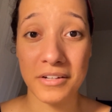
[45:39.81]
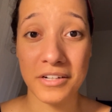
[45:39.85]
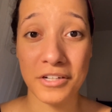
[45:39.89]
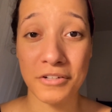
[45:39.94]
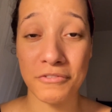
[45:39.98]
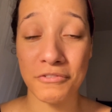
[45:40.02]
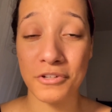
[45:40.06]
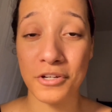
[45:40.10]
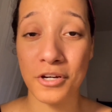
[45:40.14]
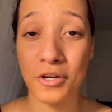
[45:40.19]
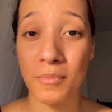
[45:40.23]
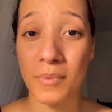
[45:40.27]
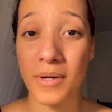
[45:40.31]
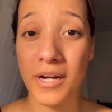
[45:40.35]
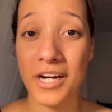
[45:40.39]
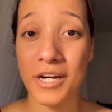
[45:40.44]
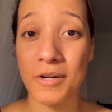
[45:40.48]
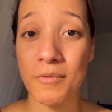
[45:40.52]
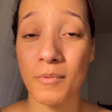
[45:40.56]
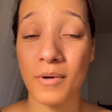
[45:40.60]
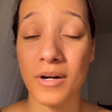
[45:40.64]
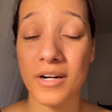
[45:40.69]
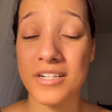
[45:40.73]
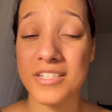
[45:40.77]
And if you go back
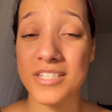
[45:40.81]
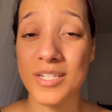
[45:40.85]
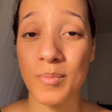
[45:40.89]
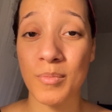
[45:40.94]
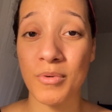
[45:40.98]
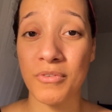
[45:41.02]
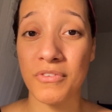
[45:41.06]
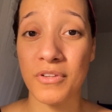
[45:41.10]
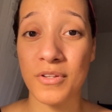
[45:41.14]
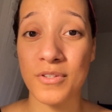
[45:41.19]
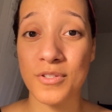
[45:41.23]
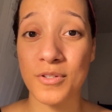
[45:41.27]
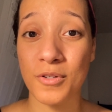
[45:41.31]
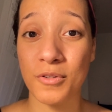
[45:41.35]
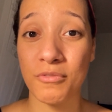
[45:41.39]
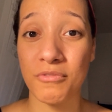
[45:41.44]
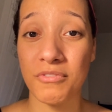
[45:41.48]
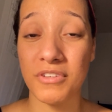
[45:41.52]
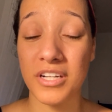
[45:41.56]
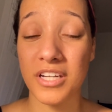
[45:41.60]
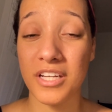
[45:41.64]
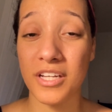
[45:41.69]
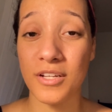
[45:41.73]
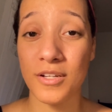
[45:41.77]
and watch some of those old
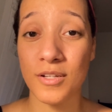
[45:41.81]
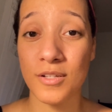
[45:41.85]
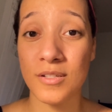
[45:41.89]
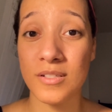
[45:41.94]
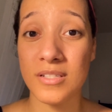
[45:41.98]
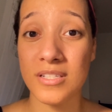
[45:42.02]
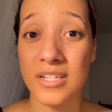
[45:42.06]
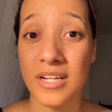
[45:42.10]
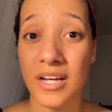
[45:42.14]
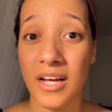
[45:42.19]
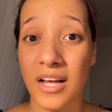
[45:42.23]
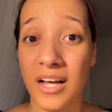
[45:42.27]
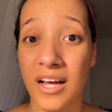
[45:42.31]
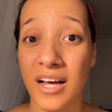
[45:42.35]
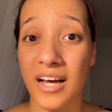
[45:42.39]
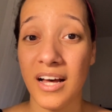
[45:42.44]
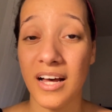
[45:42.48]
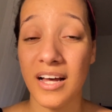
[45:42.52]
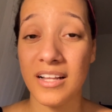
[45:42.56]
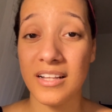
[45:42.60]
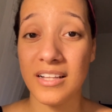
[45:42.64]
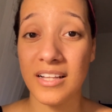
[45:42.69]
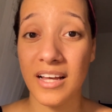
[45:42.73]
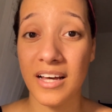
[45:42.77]
videos,
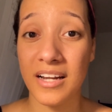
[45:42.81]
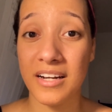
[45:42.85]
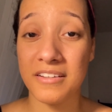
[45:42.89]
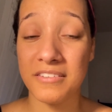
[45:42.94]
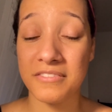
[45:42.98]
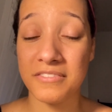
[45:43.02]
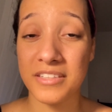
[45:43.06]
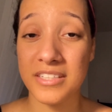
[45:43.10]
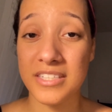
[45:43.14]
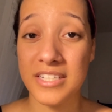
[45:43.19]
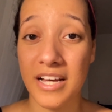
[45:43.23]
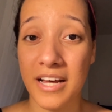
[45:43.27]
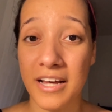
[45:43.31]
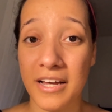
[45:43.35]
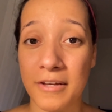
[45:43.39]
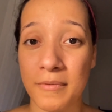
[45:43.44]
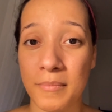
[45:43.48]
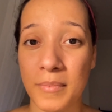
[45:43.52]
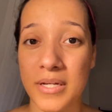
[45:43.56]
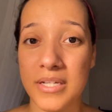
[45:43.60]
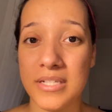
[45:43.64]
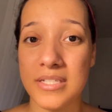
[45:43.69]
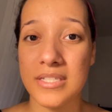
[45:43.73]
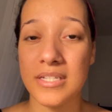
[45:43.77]
a lot of the
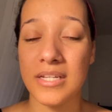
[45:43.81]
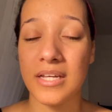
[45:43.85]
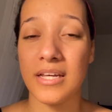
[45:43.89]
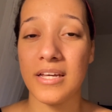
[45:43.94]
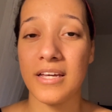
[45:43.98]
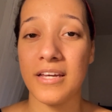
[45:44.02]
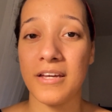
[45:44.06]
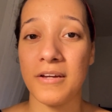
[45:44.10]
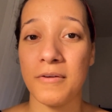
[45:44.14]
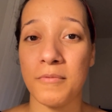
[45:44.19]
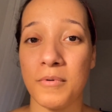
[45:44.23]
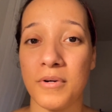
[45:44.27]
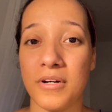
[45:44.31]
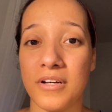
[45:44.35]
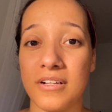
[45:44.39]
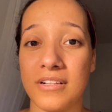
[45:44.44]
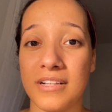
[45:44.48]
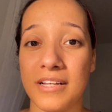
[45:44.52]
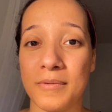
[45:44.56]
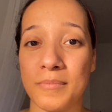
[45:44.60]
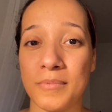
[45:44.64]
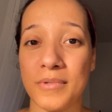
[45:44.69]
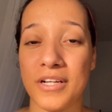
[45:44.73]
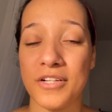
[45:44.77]
time I say, well,
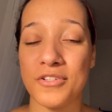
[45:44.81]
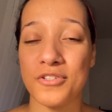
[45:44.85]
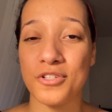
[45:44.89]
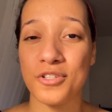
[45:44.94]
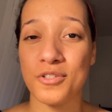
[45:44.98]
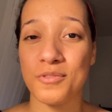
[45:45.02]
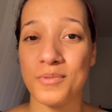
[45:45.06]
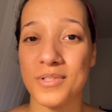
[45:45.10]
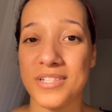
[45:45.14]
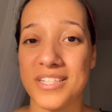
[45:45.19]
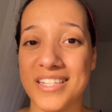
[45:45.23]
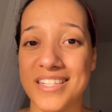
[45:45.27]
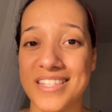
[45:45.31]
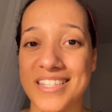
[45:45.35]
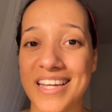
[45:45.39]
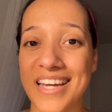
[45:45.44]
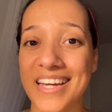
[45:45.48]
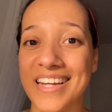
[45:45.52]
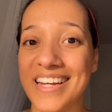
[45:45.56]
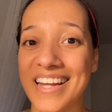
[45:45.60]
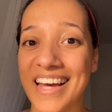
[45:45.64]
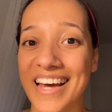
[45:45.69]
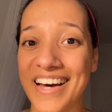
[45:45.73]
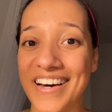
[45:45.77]
I'm not sure what to
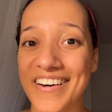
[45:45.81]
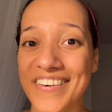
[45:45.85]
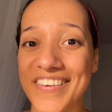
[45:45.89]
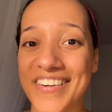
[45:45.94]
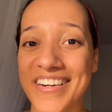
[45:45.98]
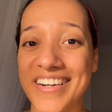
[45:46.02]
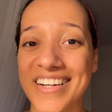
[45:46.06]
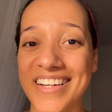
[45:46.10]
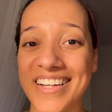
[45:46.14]
say now.